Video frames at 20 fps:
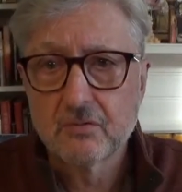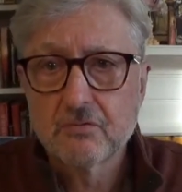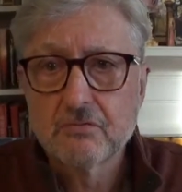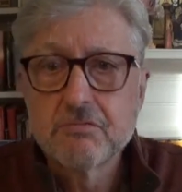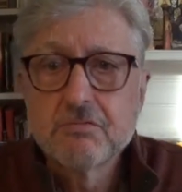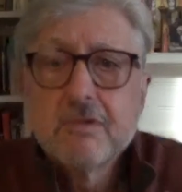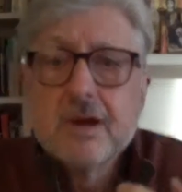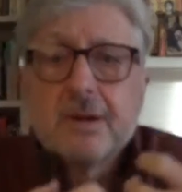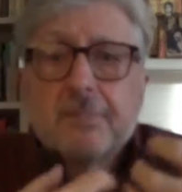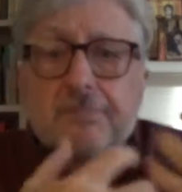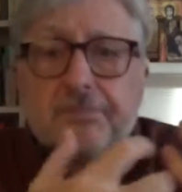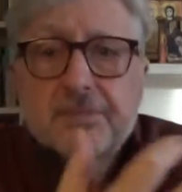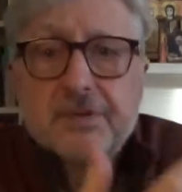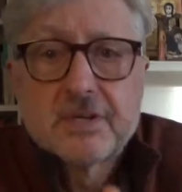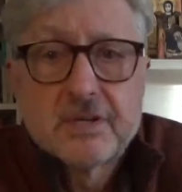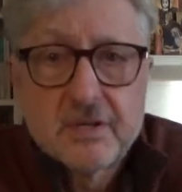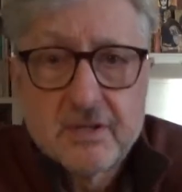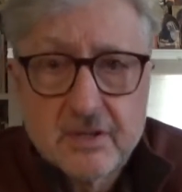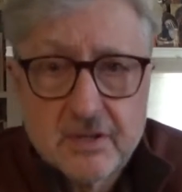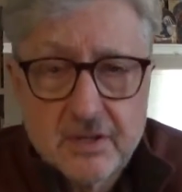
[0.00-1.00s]

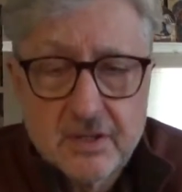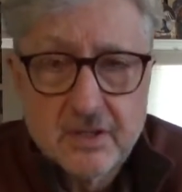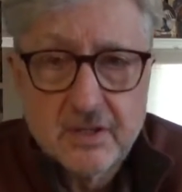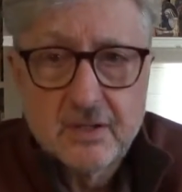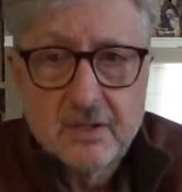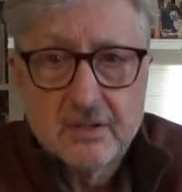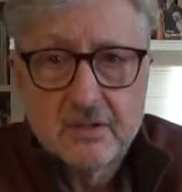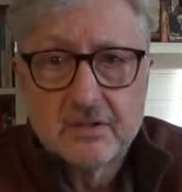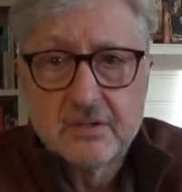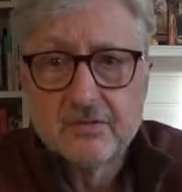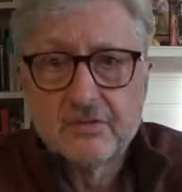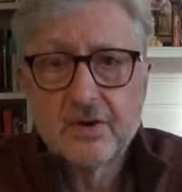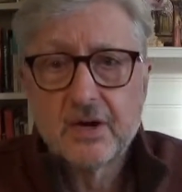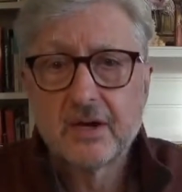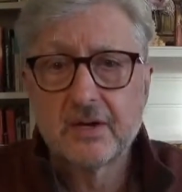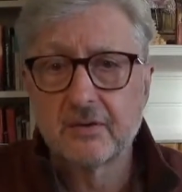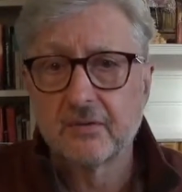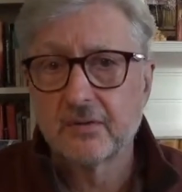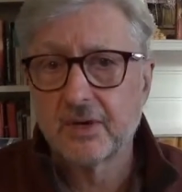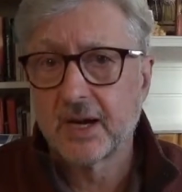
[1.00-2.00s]
ripped the
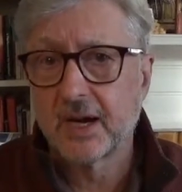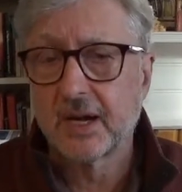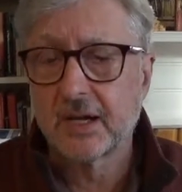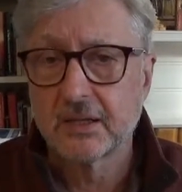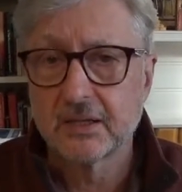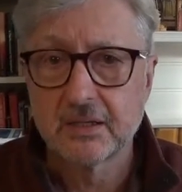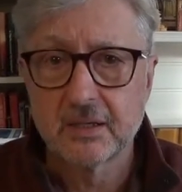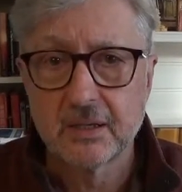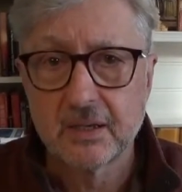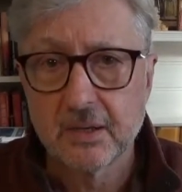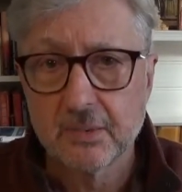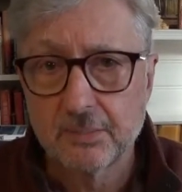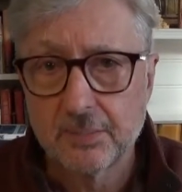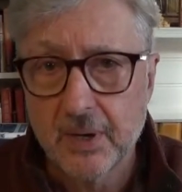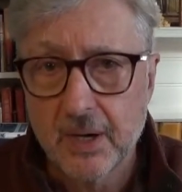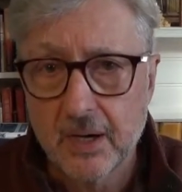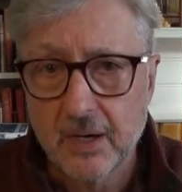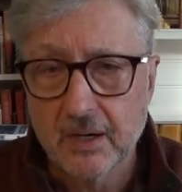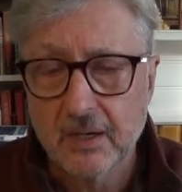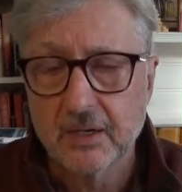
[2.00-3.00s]
divine reality
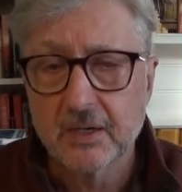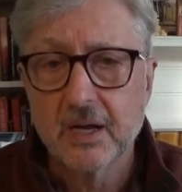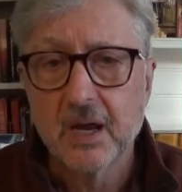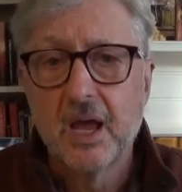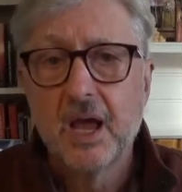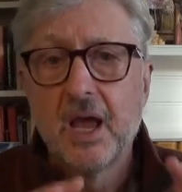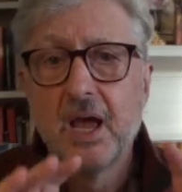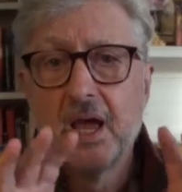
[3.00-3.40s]
apart